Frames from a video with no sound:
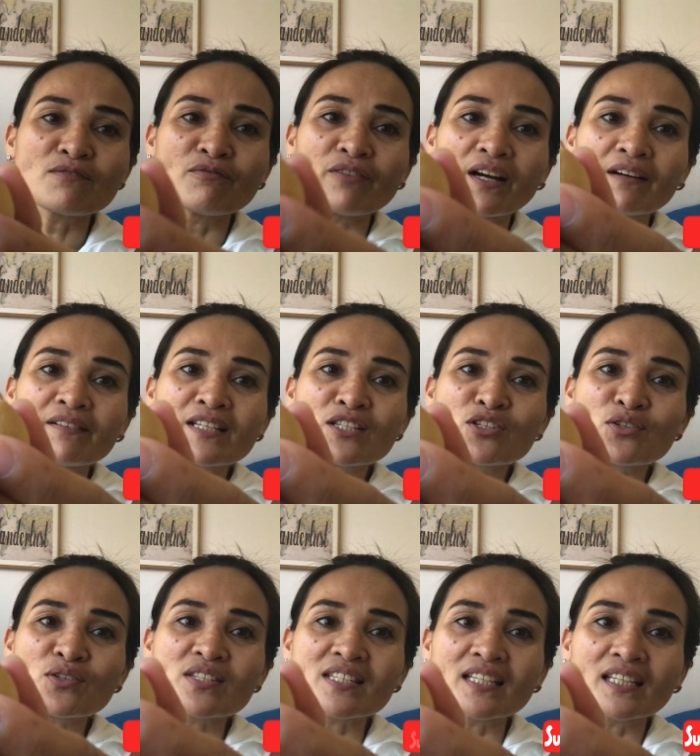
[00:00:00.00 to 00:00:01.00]
very
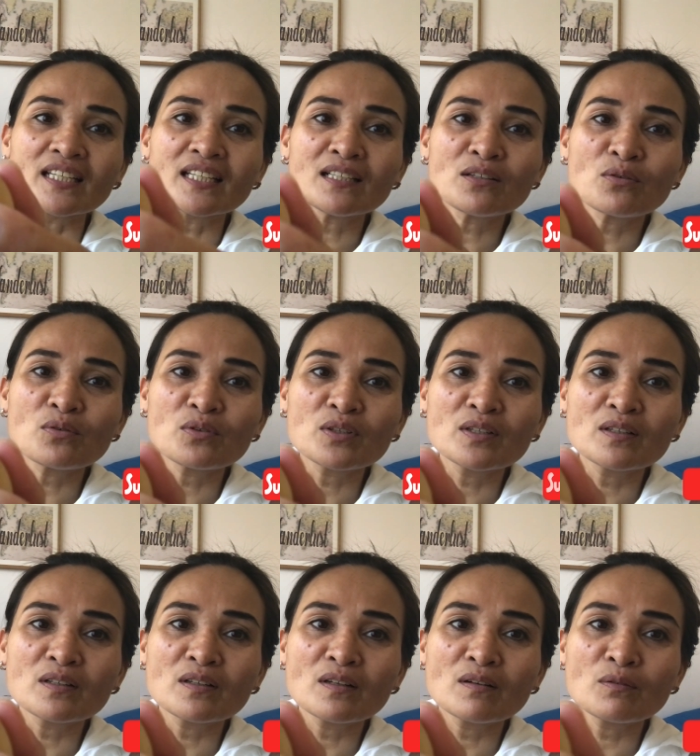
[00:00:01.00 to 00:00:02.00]
juicy
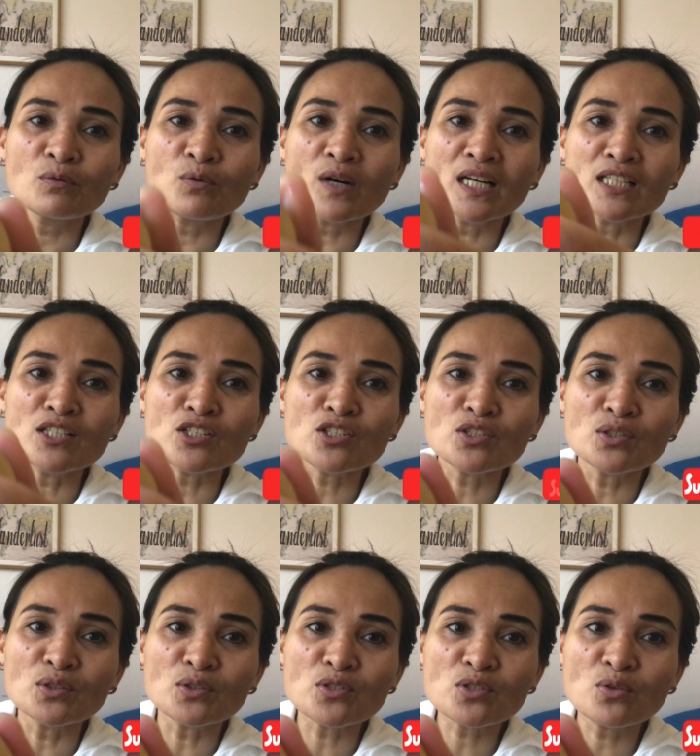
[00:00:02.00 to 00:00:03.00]
once
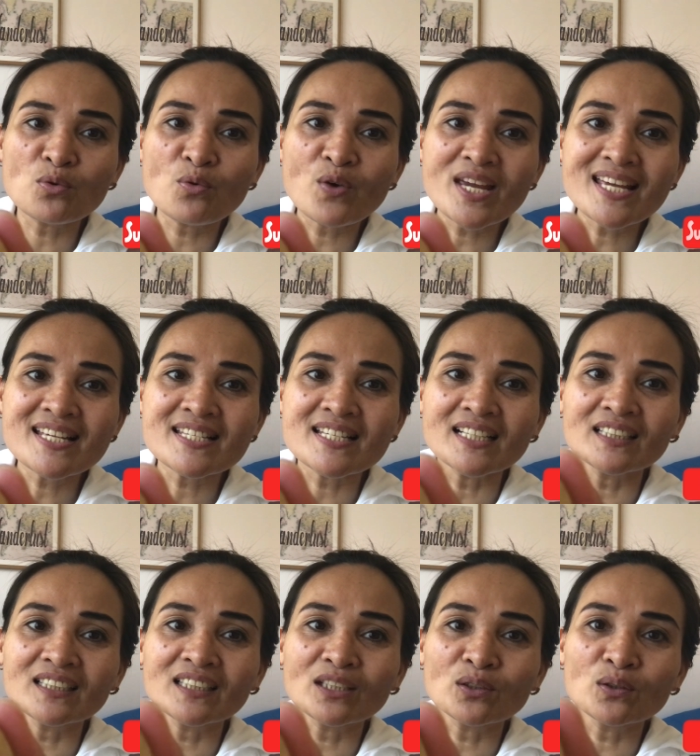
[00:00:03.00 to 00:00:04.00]
you squeeze a
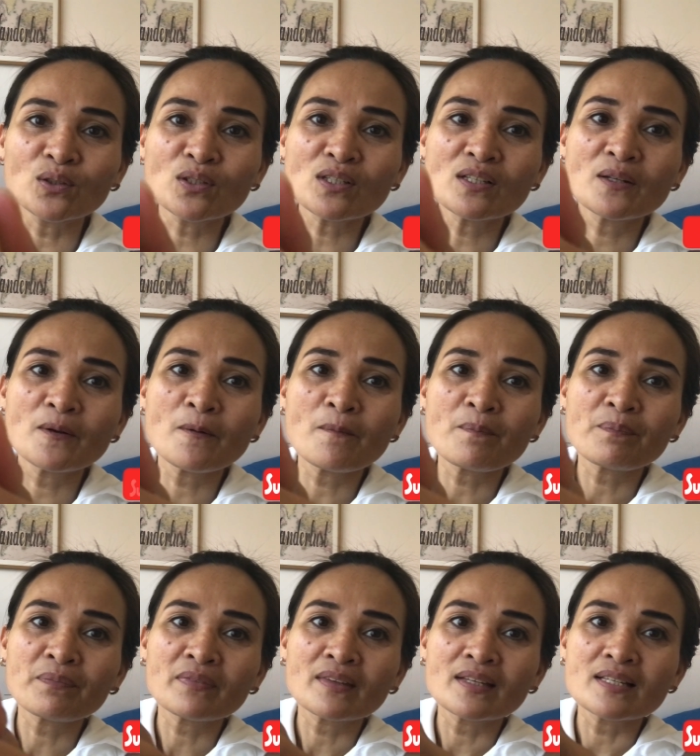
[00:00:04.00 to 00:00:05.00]
little.
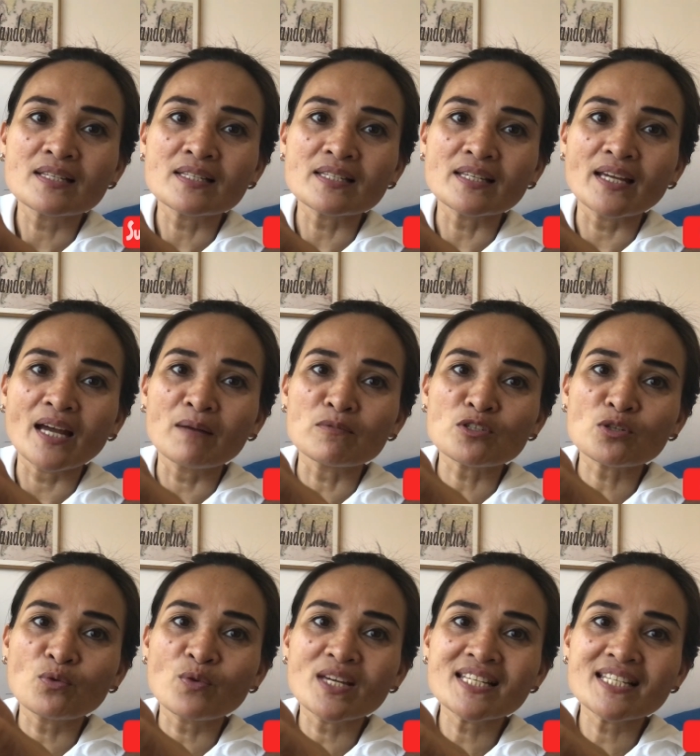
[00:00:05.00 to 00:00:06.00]
See, I'm
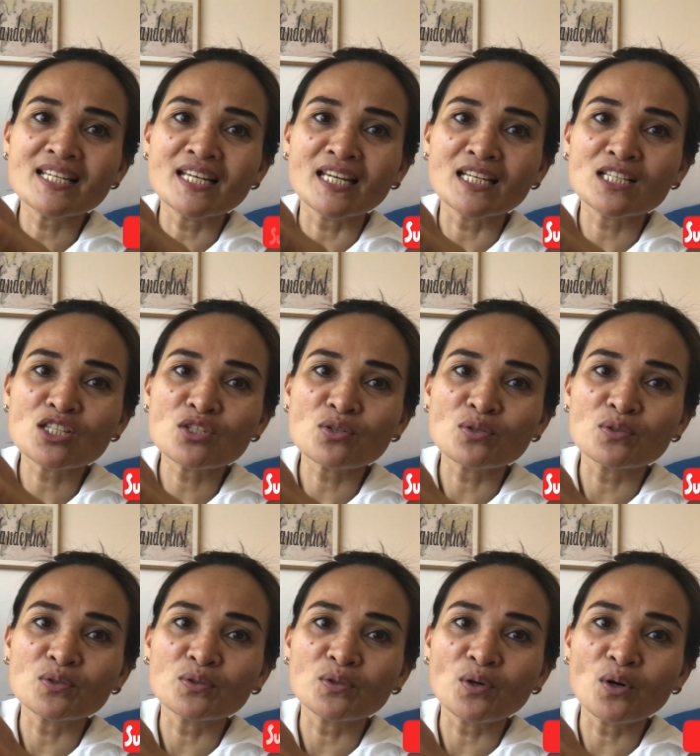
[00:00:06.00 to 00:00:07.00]
squeezing it
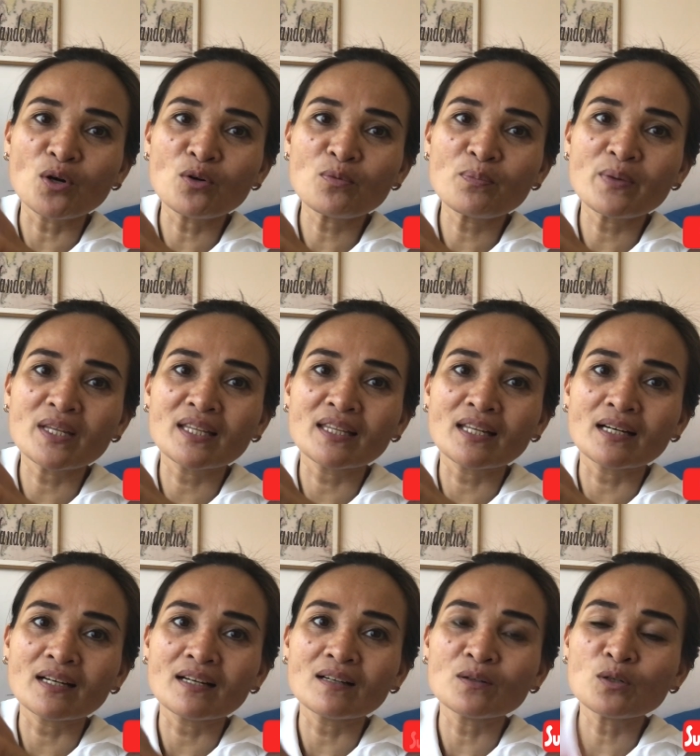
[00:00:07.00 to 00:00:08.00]
to open
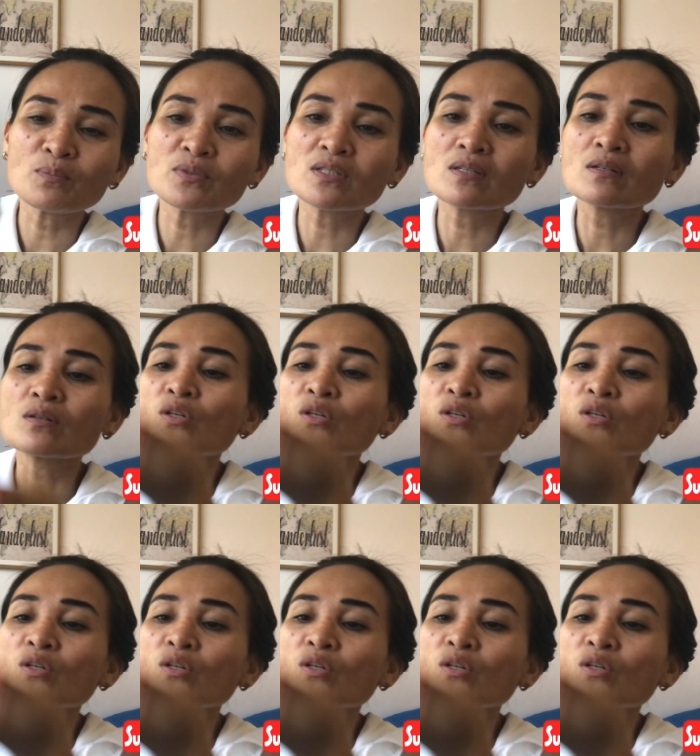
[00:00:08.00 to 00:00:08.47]
the, oops.